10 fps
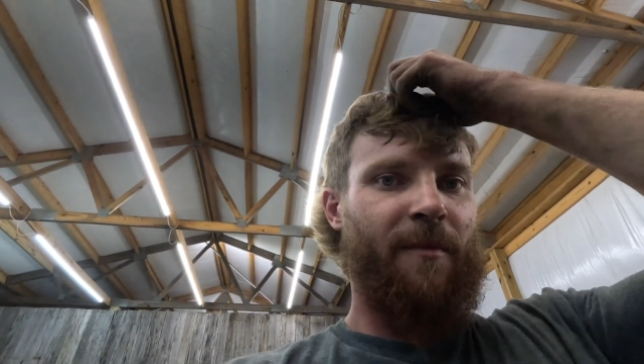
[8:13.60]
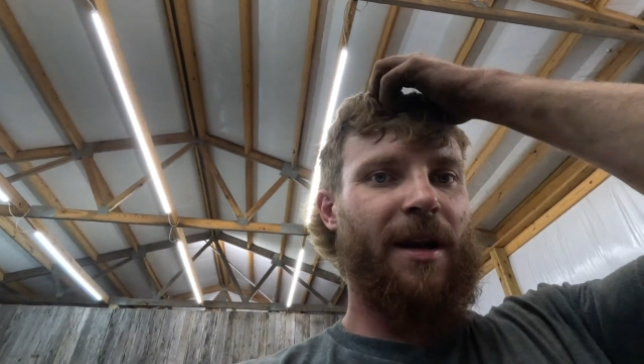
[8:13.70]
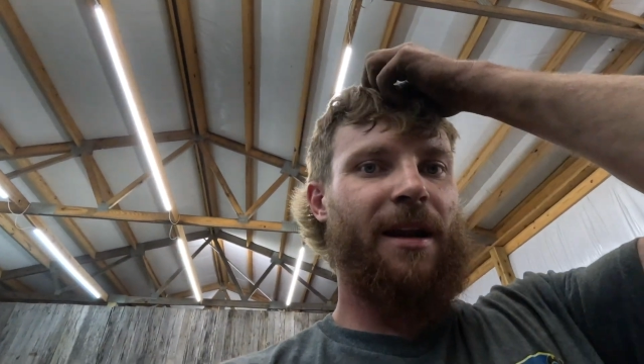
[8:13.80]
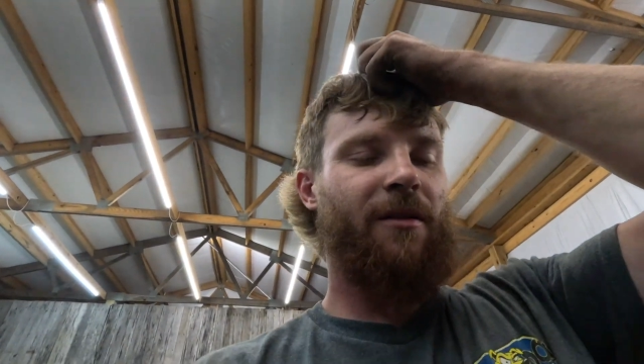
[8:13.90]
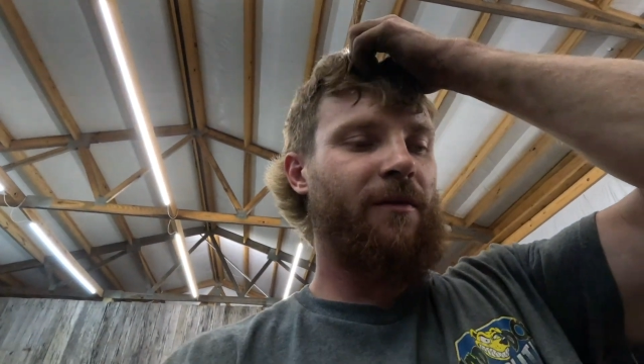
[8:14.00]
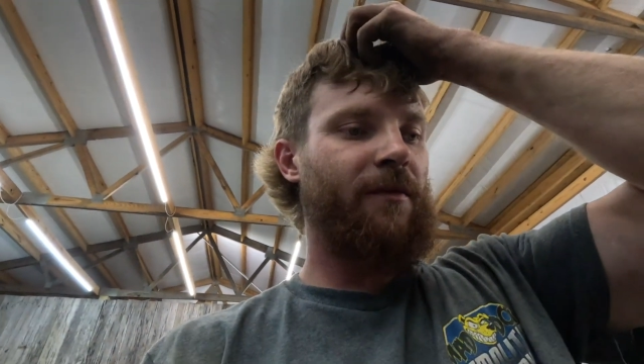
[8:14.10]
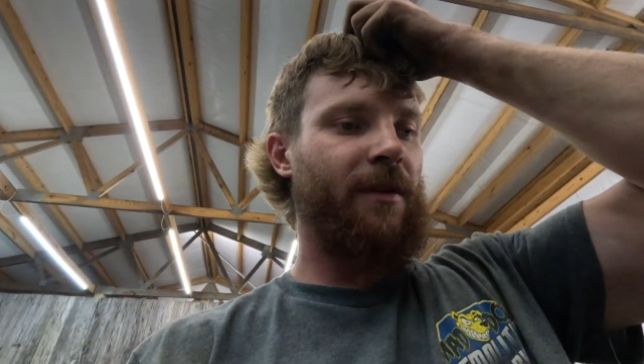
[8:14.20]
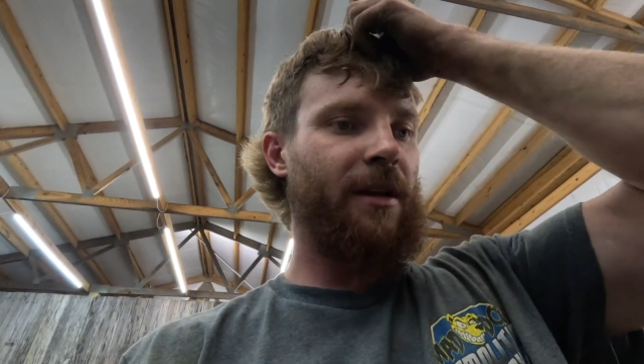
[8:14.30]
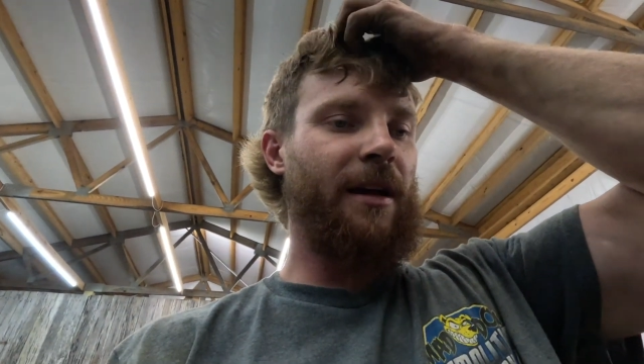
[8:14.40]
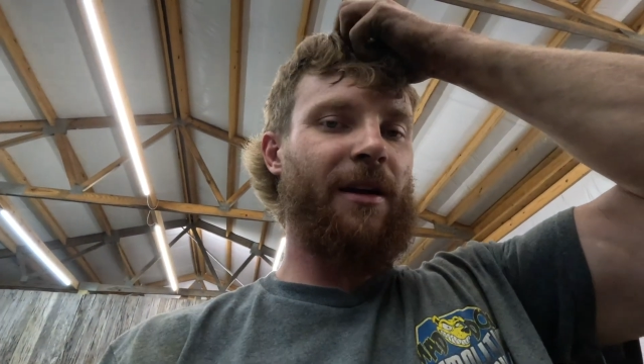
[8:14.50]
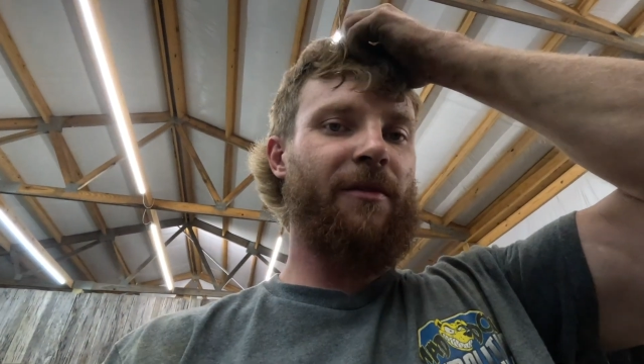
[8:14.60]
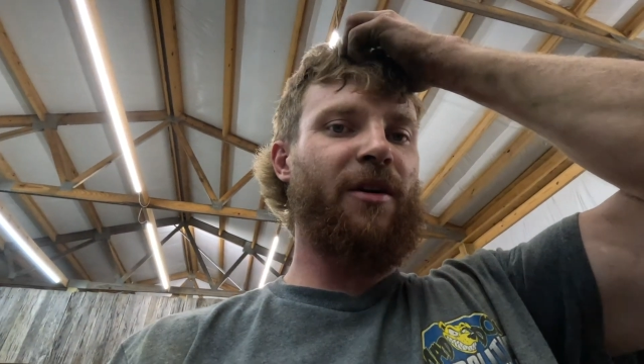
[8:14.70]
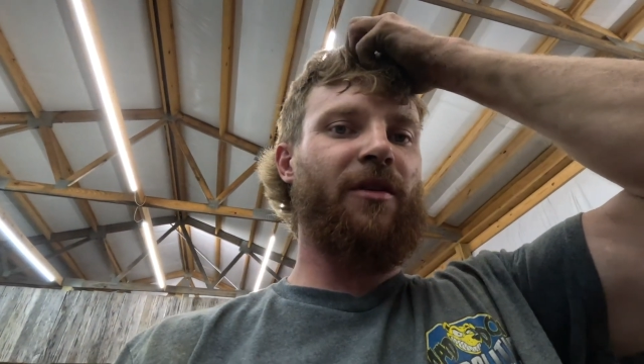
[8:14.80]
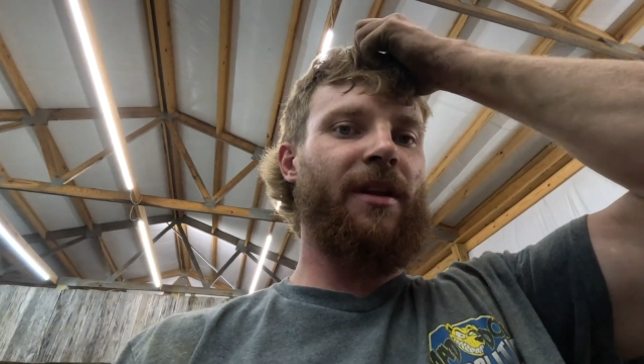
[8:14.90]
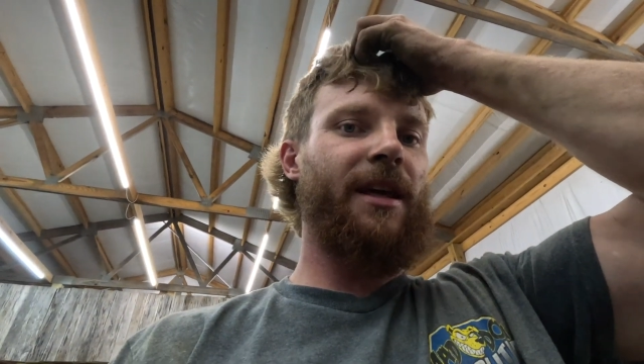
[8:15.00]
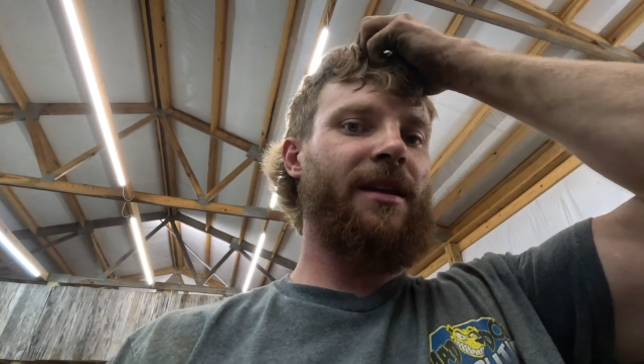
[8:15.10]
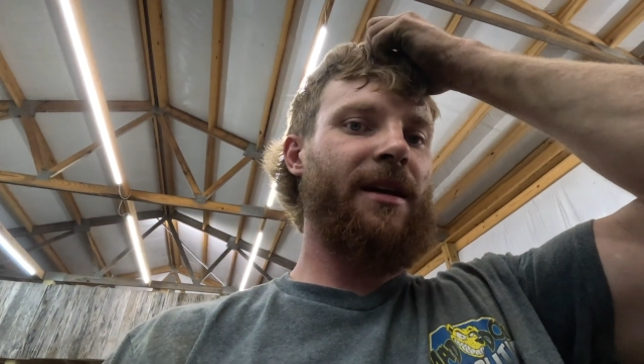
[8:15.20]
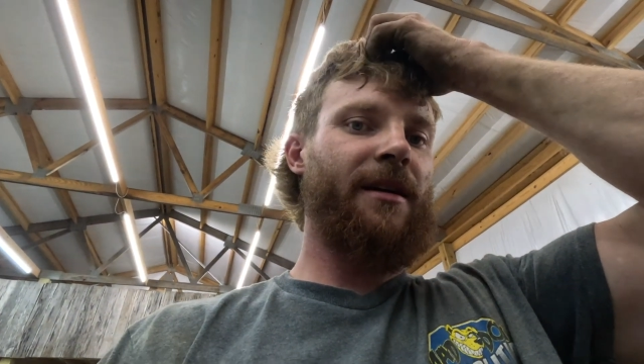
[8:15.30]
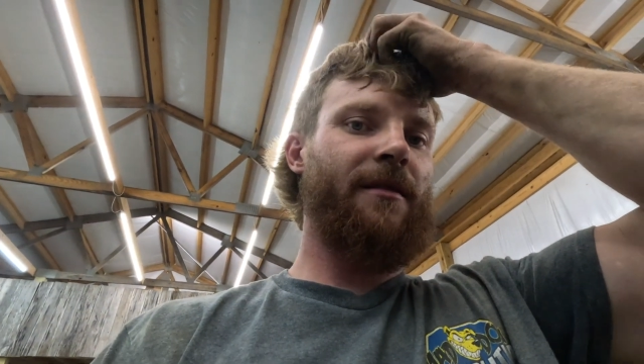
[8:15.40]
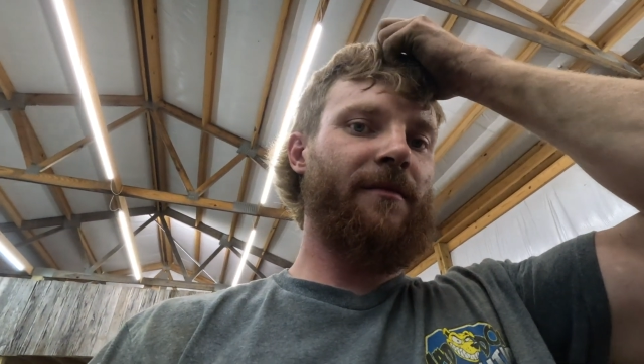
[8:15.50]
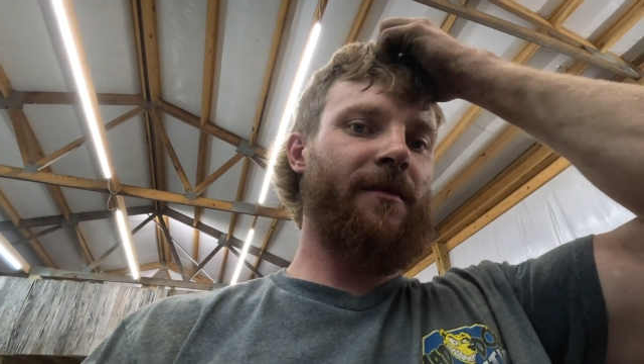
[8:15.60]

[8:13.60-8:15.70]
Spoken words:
but I don't know the length yet,